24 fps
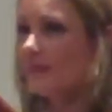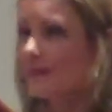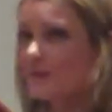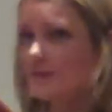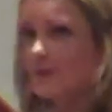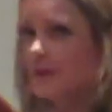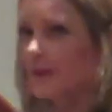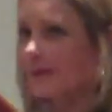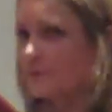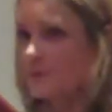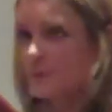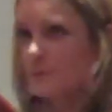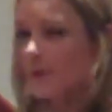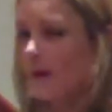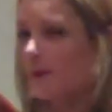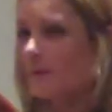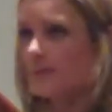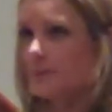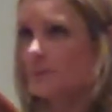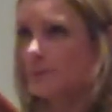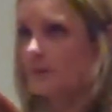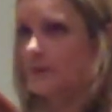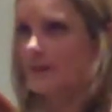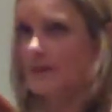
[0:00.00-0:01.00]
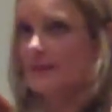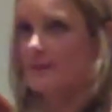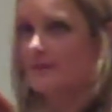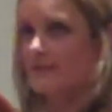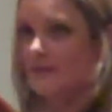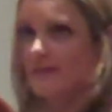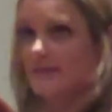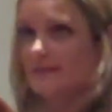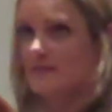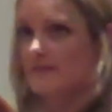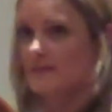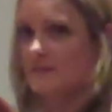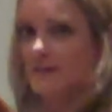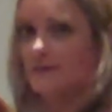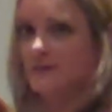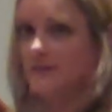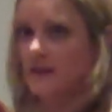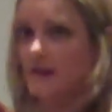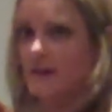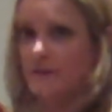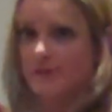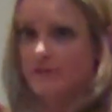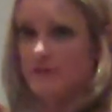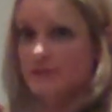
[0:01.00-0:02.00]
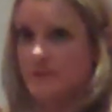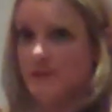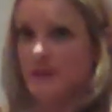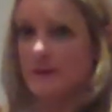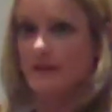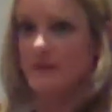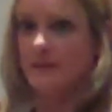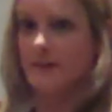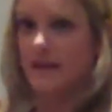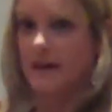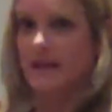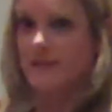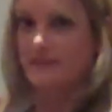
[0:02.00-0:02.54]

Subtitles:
So I was probably putting in 60, 70 hours a week,